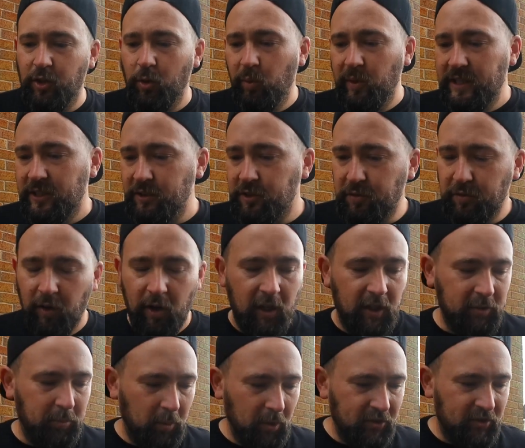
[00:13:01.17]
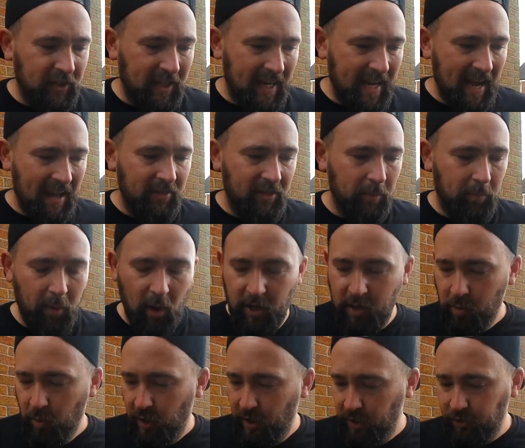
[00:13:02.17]
the wheels first, but to get the
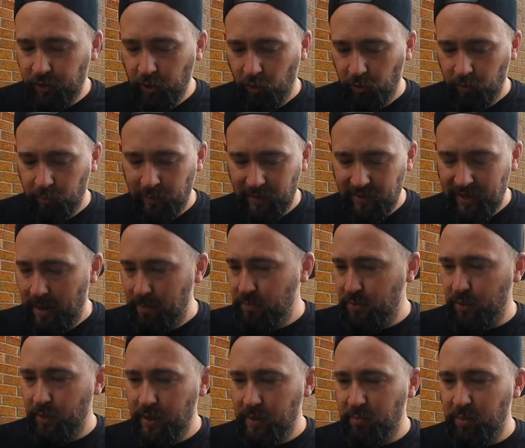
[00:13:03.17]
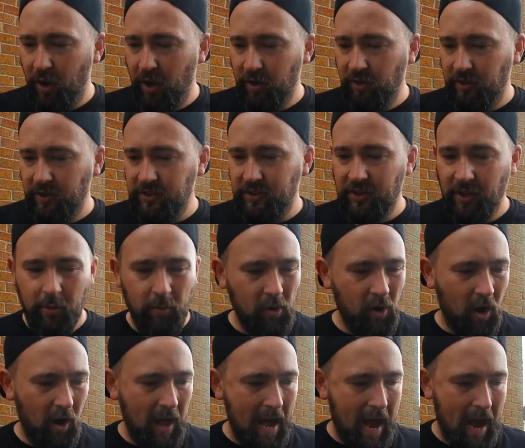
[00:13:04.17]
bodywork done with them 3 products, they were
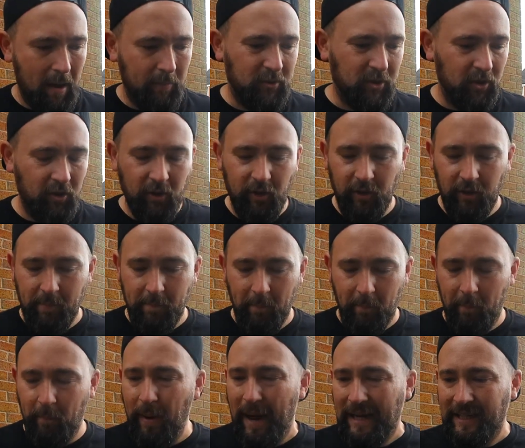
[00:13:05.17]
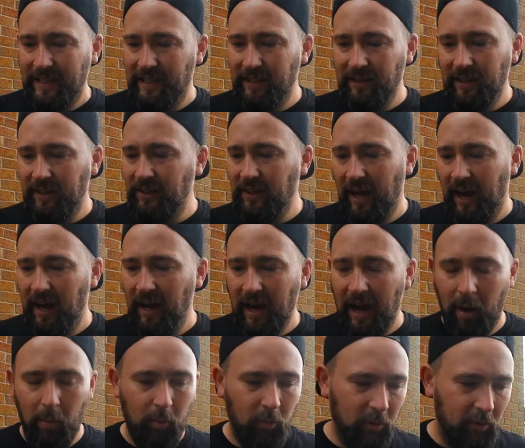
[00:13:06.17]
all absolutely banging. Like,
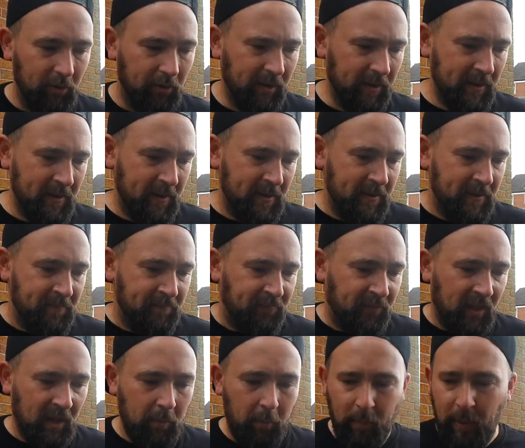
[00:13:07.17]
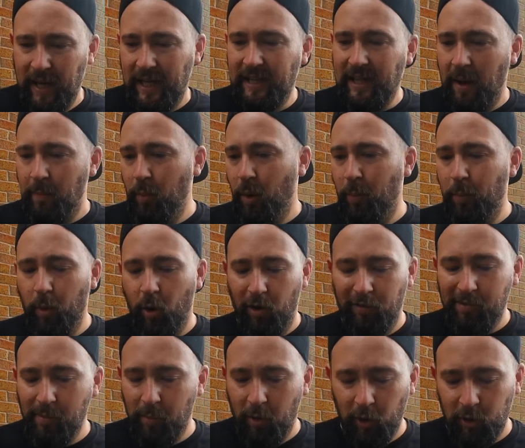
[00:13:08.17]
I would pick them up
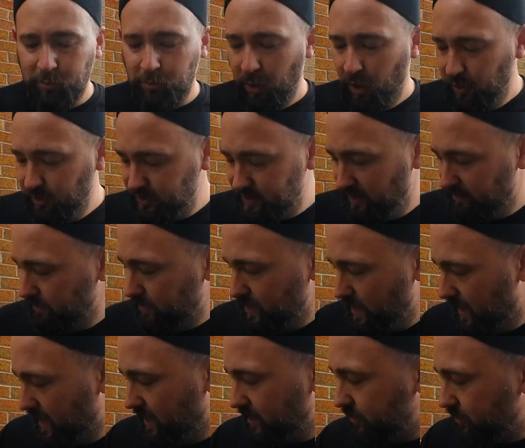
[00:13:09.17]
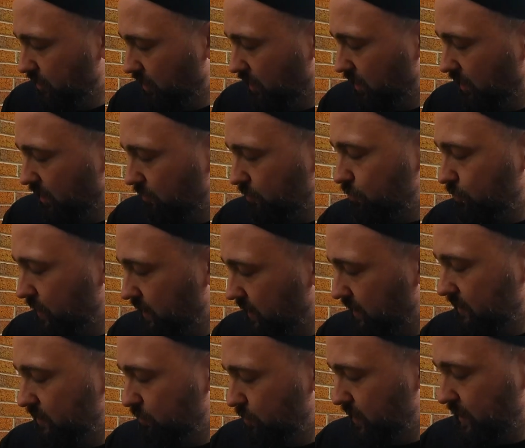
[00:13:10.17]
over most products every day, so
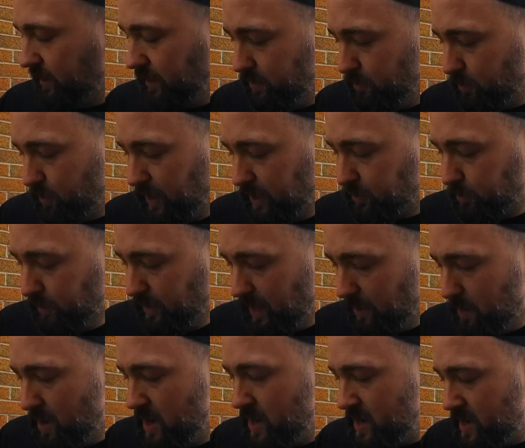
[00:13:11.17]
really impressed with them.